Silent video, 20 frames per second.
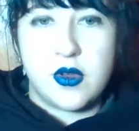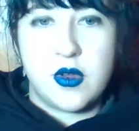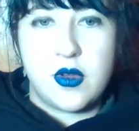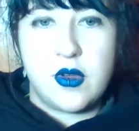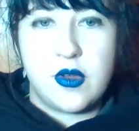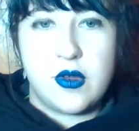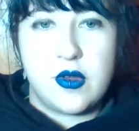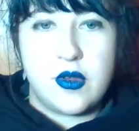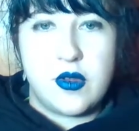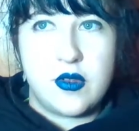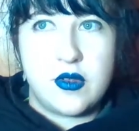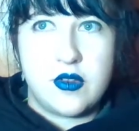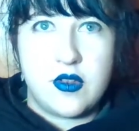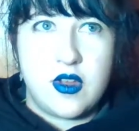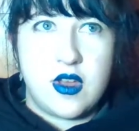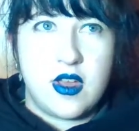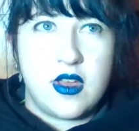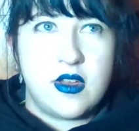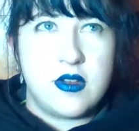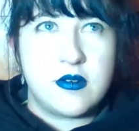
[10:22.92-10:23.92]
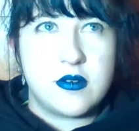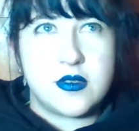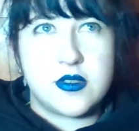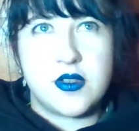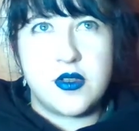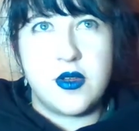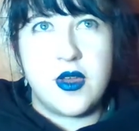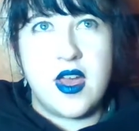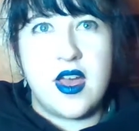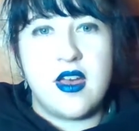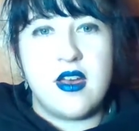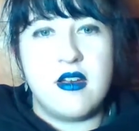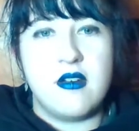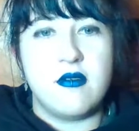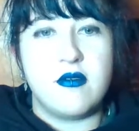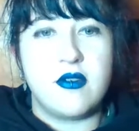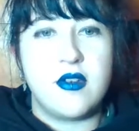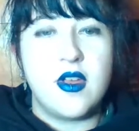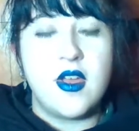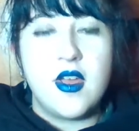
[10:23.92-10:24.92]
so I also
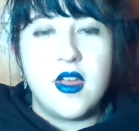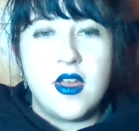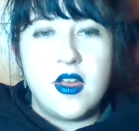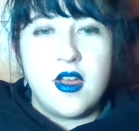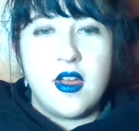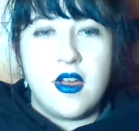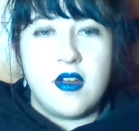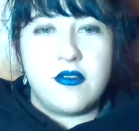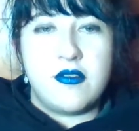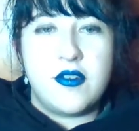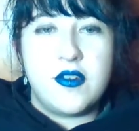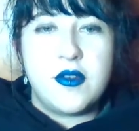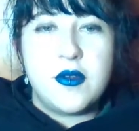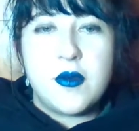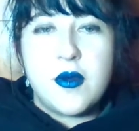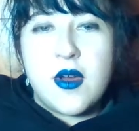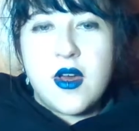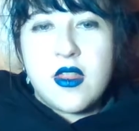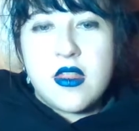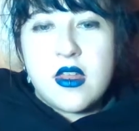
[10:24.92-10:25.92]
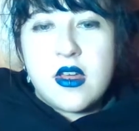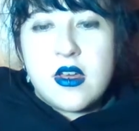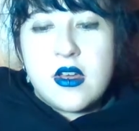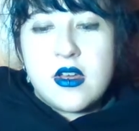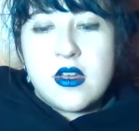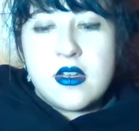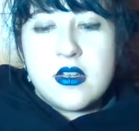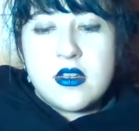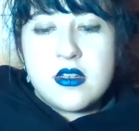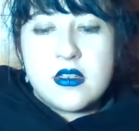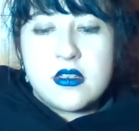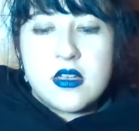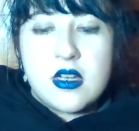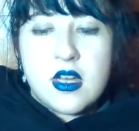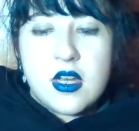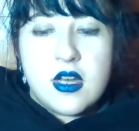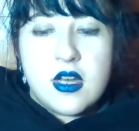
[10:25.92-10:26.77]
have a few other